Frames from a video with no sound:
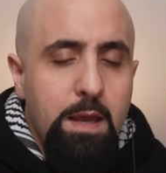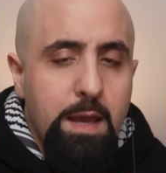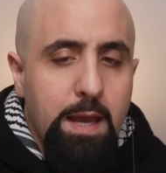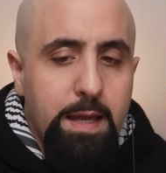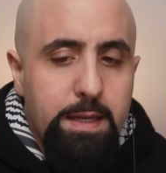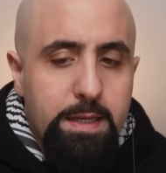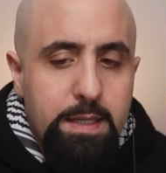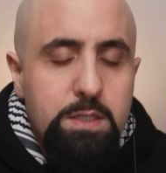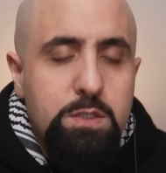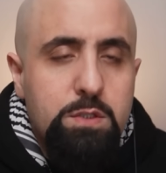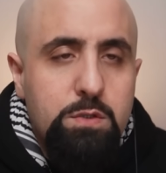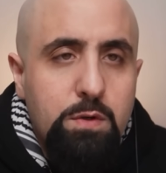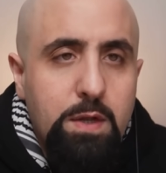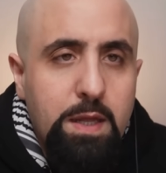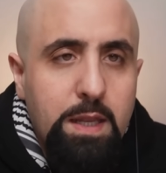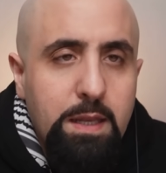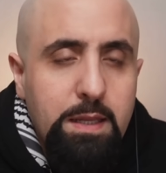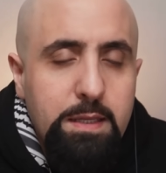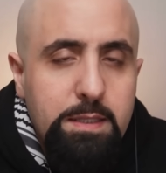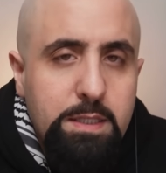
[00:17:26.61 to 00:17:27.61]
And
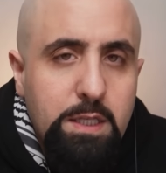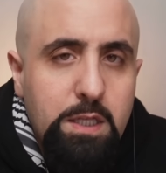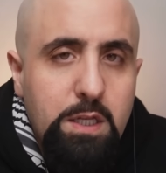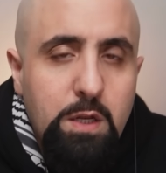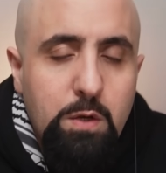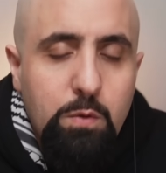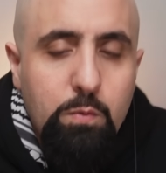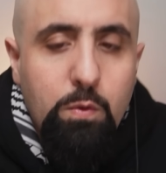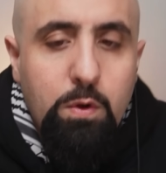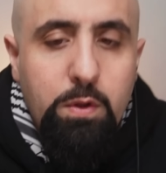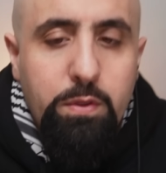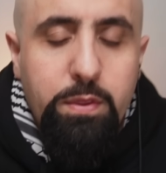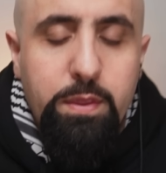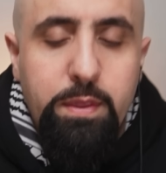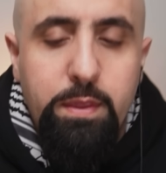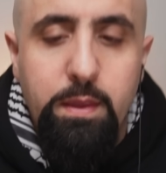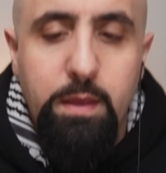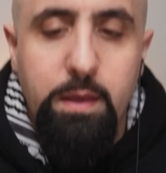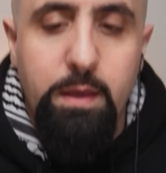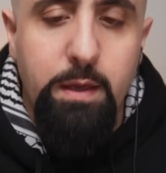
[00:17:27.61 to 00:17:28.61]
Israel didn't
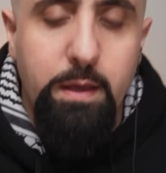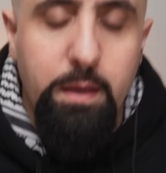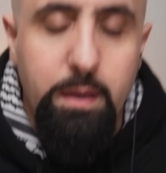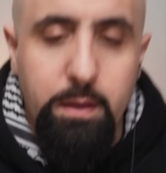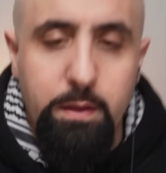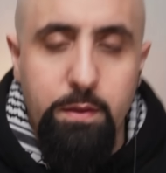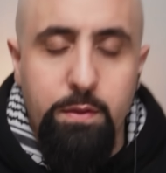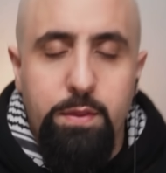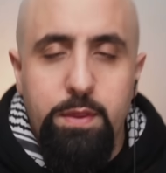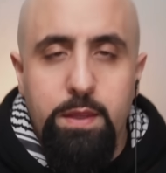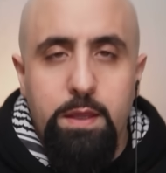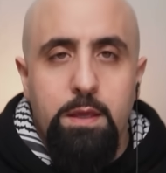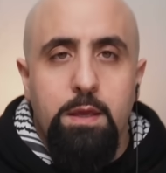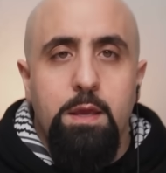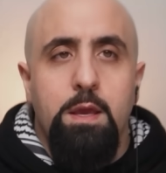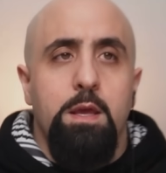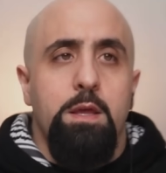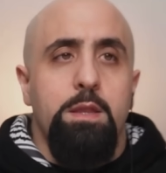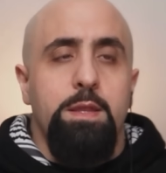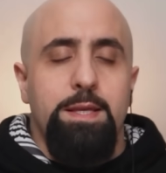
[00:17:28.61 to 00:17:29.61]
want the
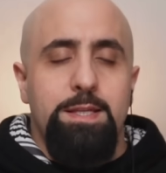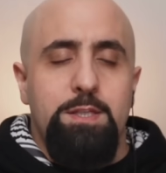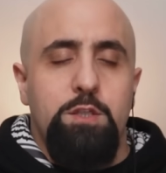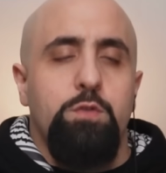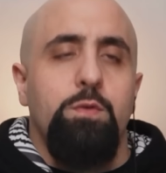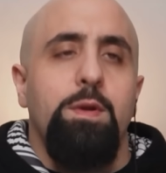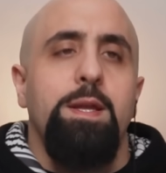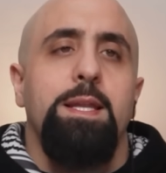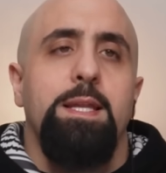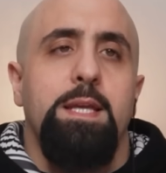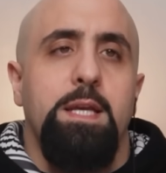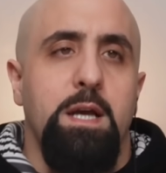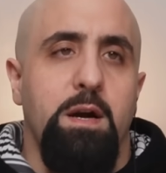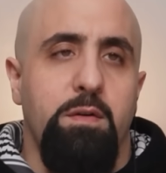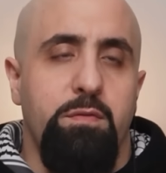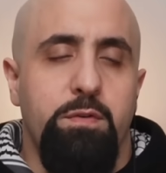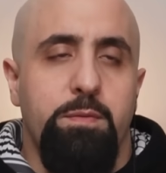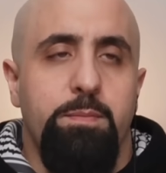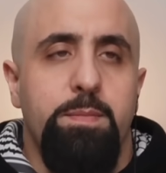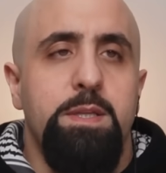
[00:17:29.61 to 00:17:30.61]
Israeli
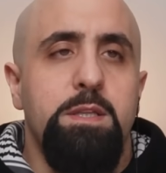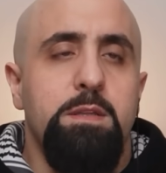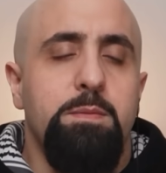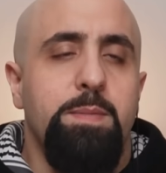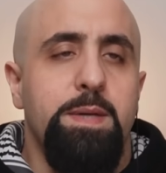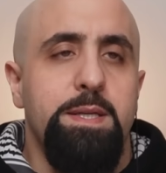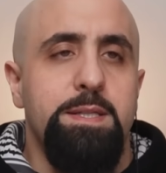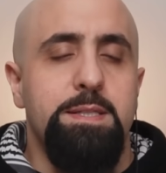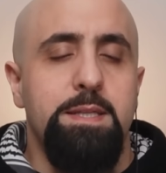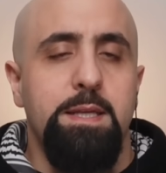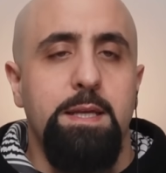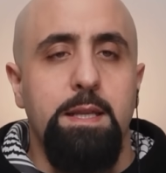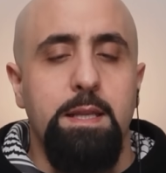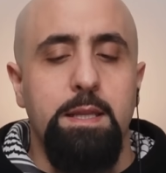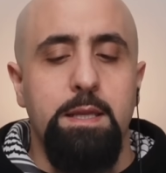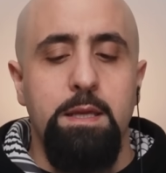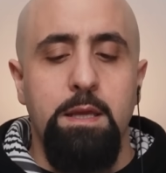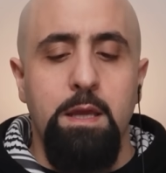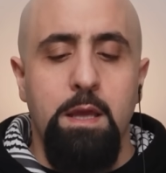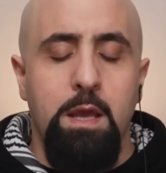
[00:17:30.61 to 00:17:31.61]
government,
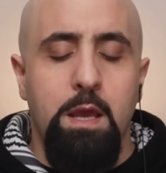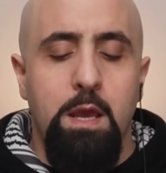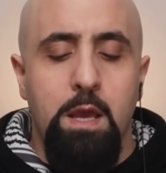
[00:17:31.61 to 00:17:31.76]
basically.